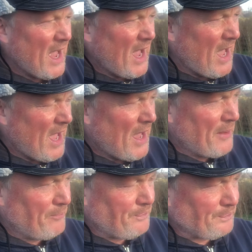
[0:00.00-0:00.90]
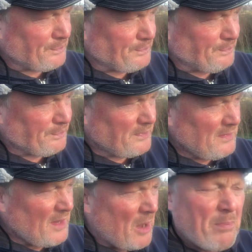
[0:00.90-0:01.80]
But
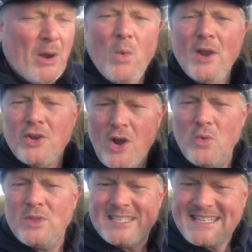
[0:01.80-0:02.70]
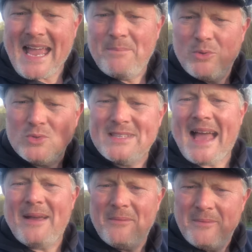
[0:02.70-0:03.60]
I want to grow the staples that
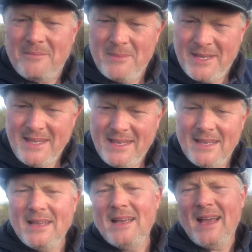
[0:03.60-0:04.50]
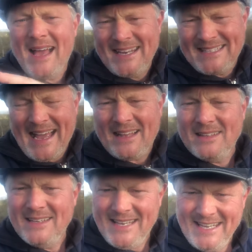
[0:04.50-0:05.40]
me and Adele
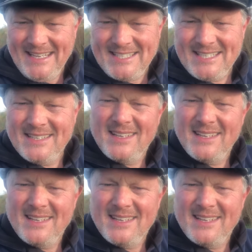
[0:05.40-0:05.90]
eat